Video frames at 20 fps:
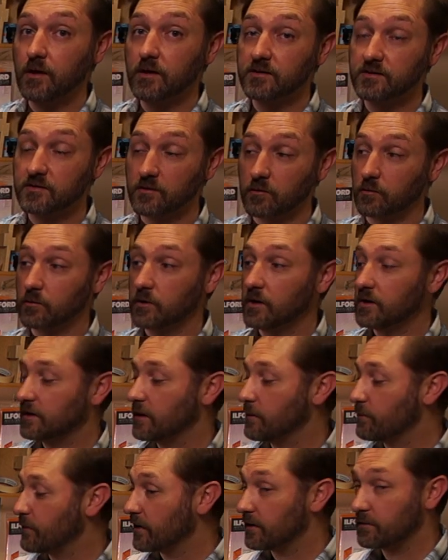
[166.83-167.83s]
So
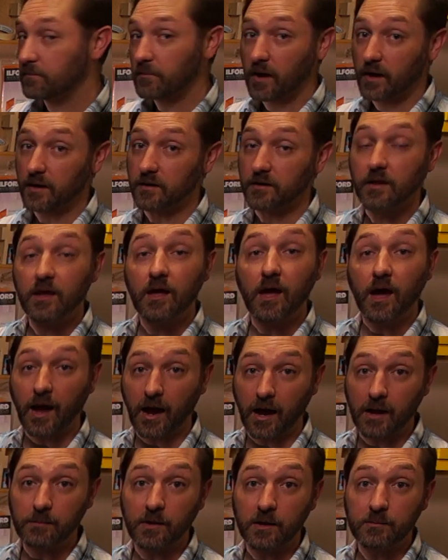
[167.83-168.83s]
keep that in mind.
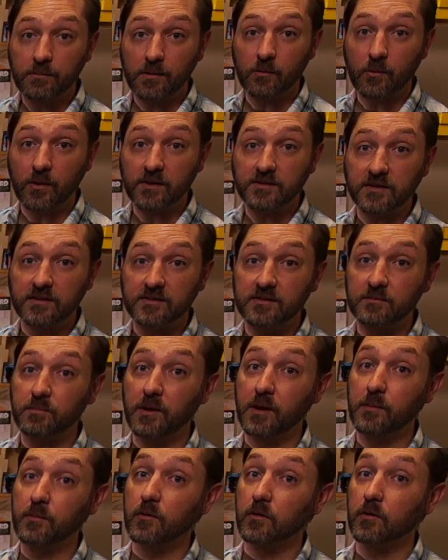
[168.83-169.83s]
I might be wasting some
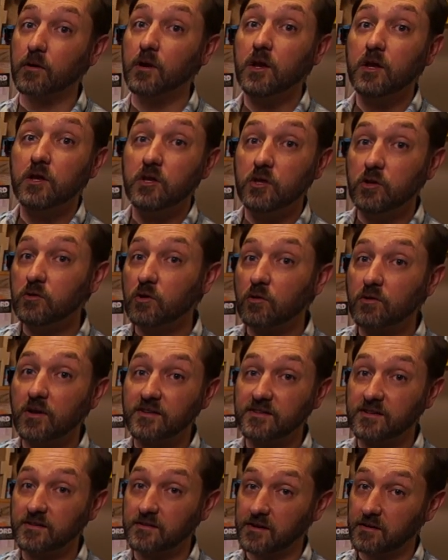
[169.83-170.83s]
paper. You don't
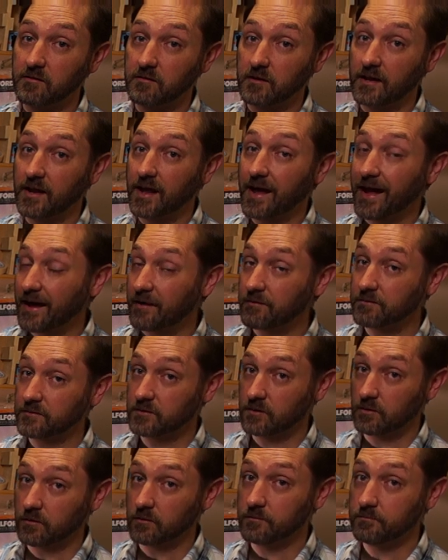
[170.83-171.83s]
necessarily have
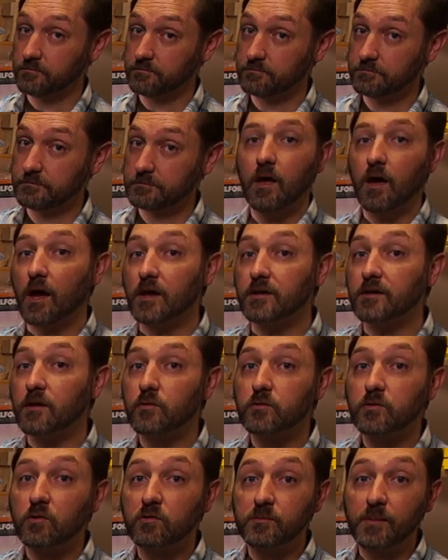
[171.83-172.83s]
to.
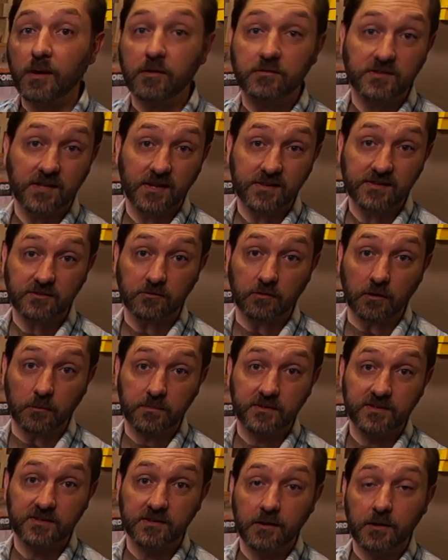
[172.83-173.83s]
Another note about test
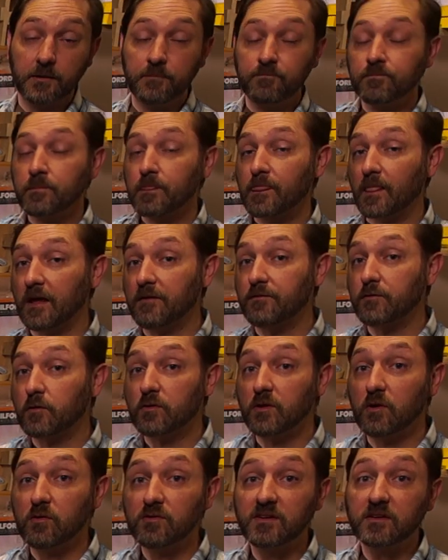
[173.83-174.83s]
strips. If
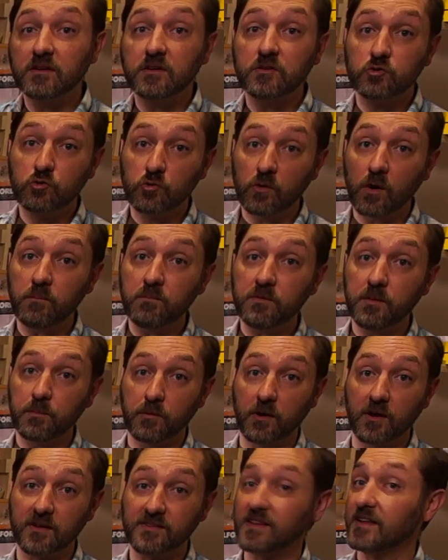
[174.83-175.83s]
you're using a drum to
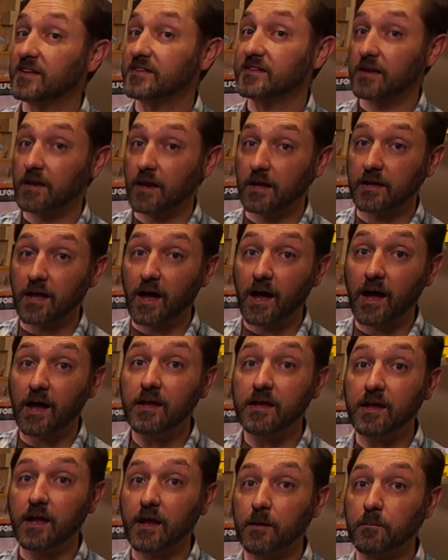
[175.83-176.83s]
process, like I
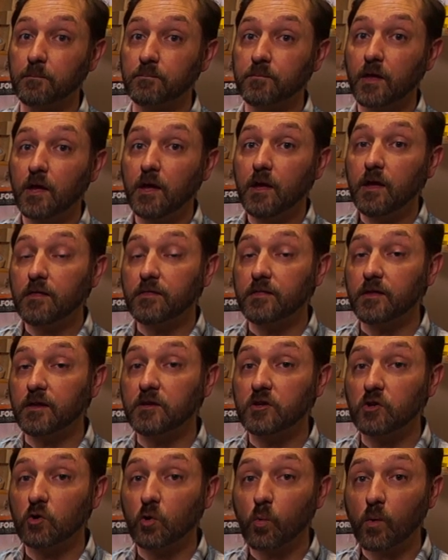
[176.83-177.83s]
am,
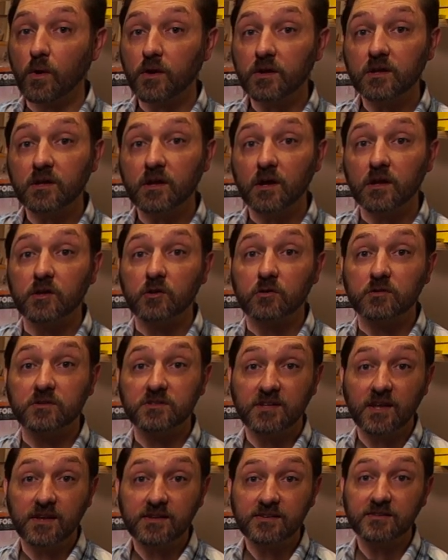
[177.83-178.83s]
then you'll want to cut your
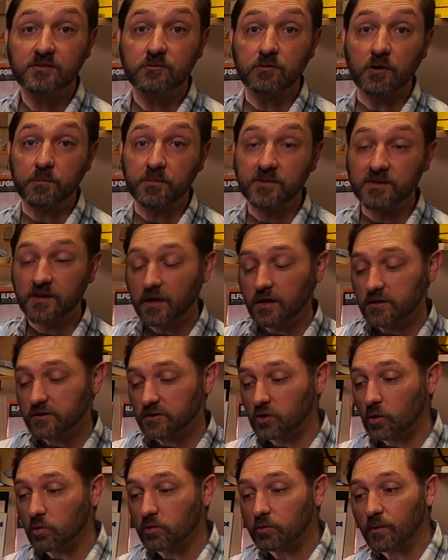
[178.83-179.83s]
test strips to
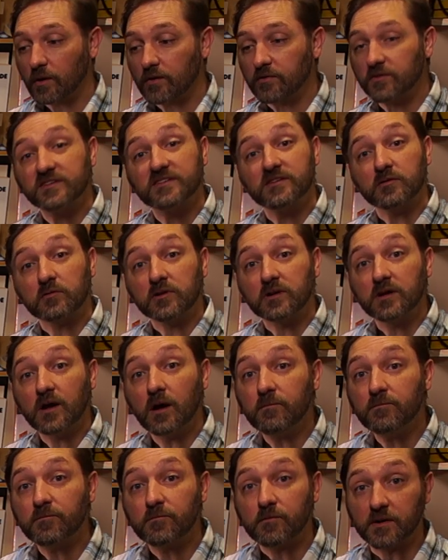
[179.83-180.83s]
go around the
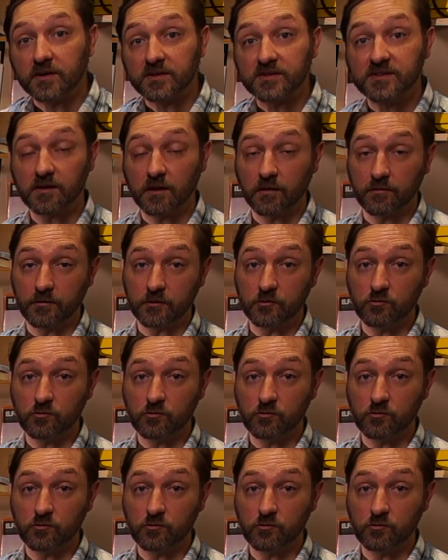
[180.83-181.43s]
circumference of the